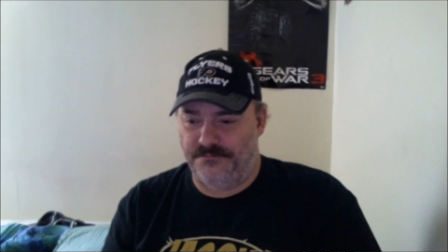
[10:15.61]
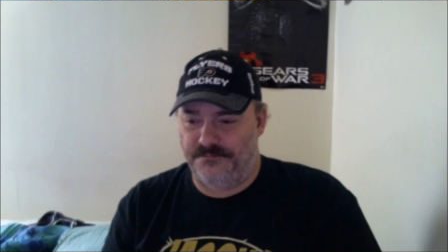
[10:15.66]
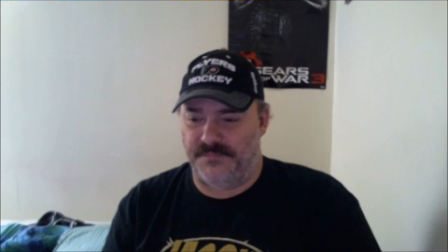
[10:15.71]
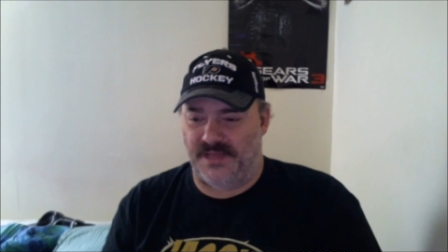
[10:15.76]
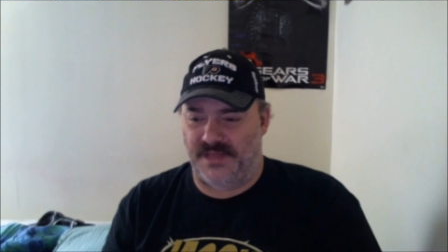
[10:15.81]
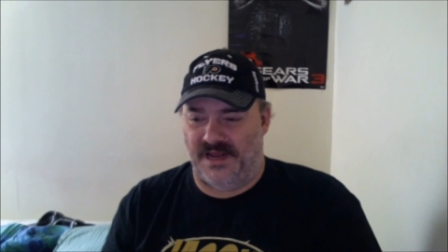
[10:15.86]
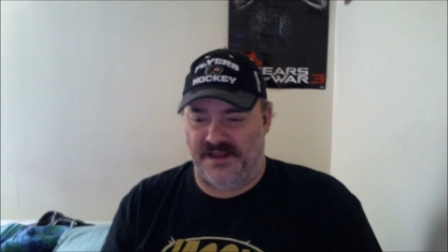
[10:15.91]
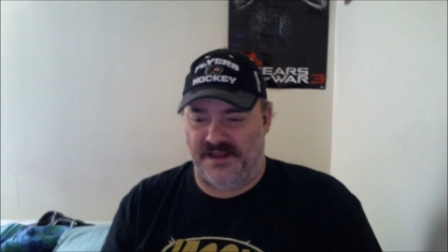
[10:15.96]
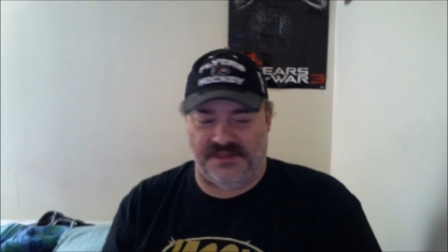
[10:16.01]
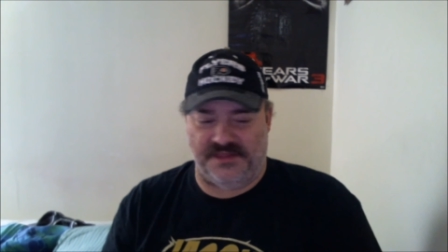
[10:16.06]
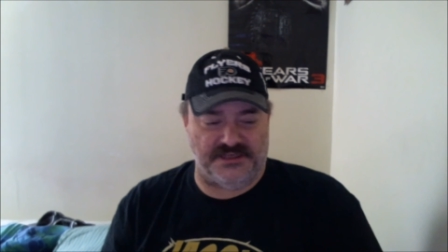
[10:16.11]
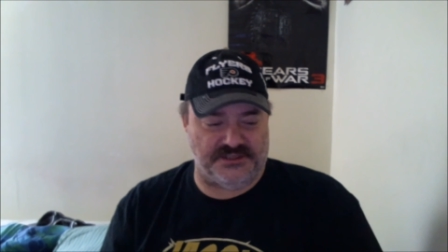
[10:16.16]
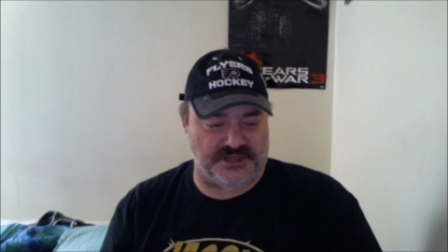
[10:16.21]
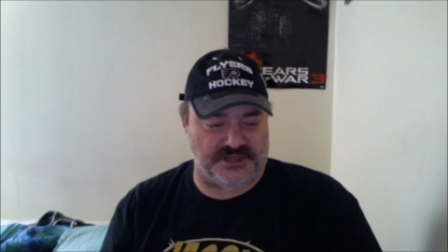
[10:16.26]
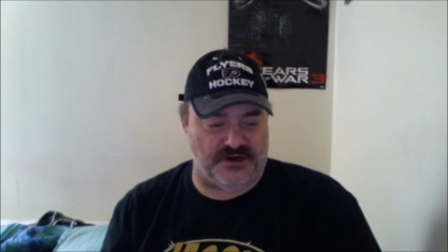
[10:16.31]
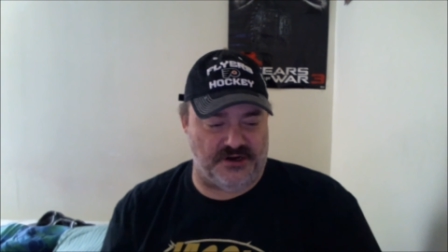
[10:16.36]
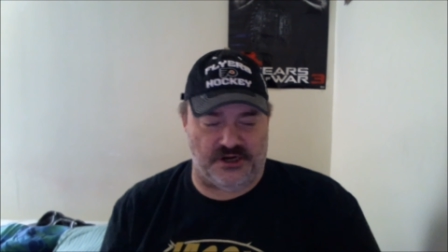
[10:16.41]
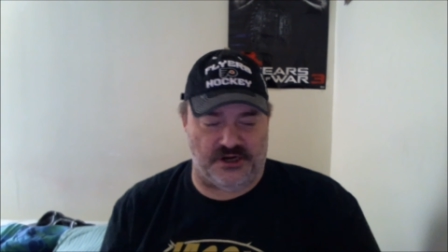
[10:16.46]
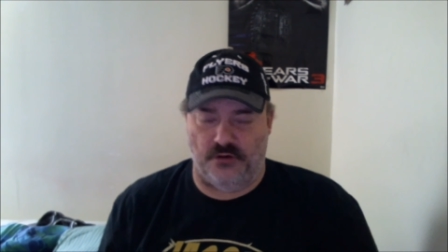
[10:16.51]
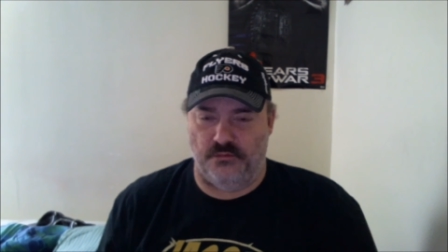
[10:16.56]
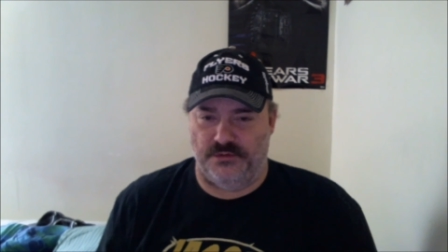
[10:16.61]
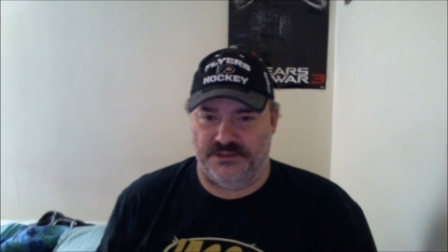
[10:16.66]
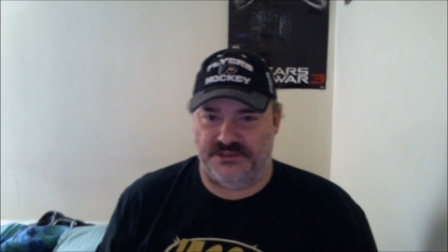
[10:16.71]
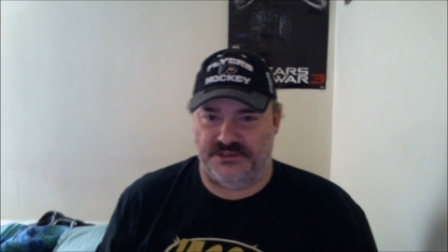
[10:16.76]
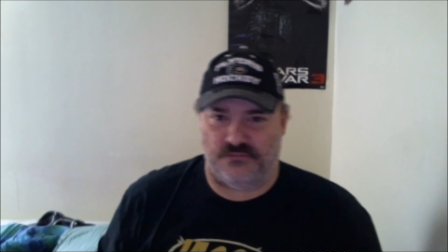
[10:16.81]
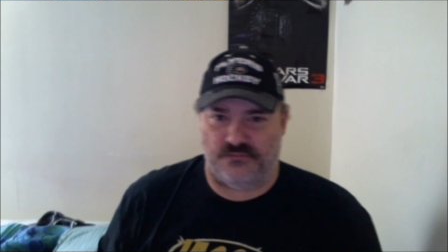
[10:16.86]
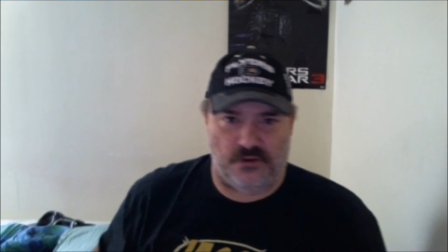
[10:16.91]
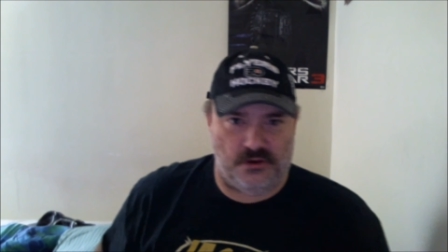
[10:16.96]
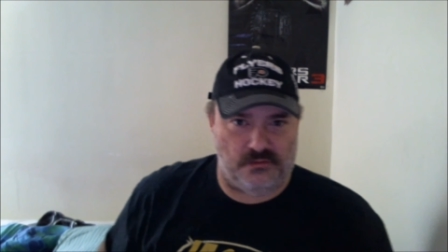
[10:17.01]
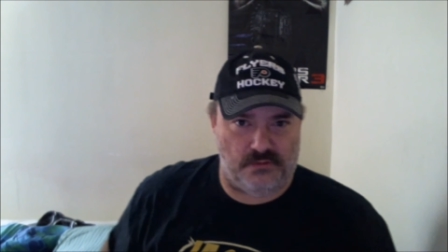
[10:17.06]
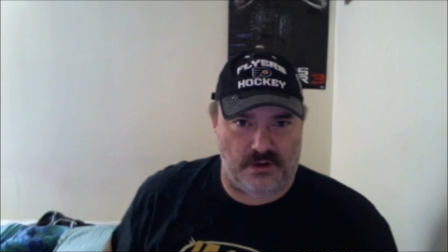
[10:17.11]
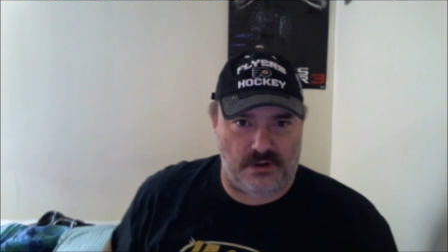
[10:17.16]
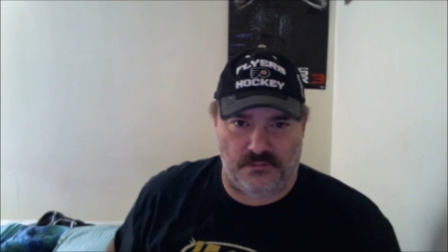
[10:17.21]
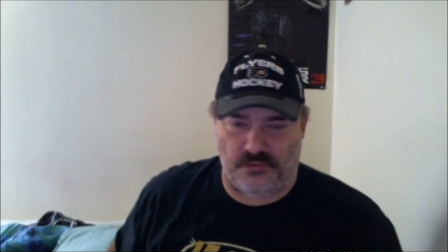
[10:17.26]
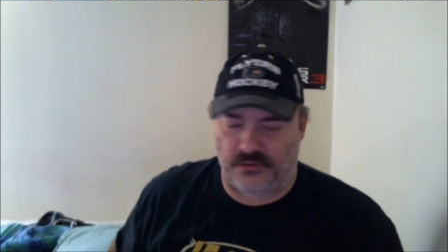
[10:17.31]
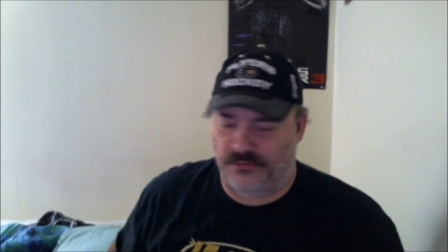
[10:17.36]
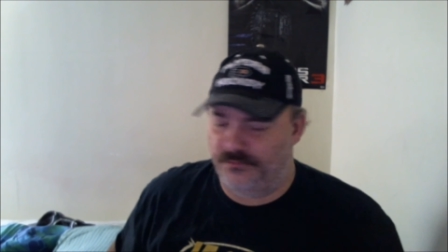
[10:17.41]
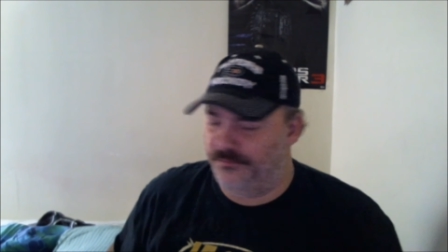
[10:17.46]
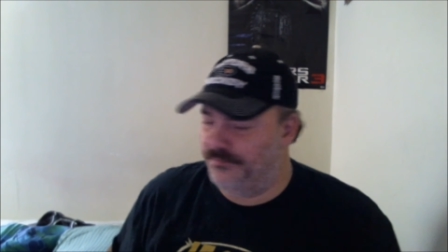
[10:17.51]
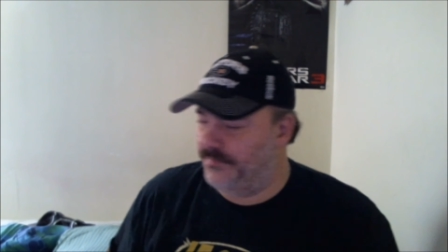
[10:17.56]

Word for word: then I think Jericho wins the Royal Rumble.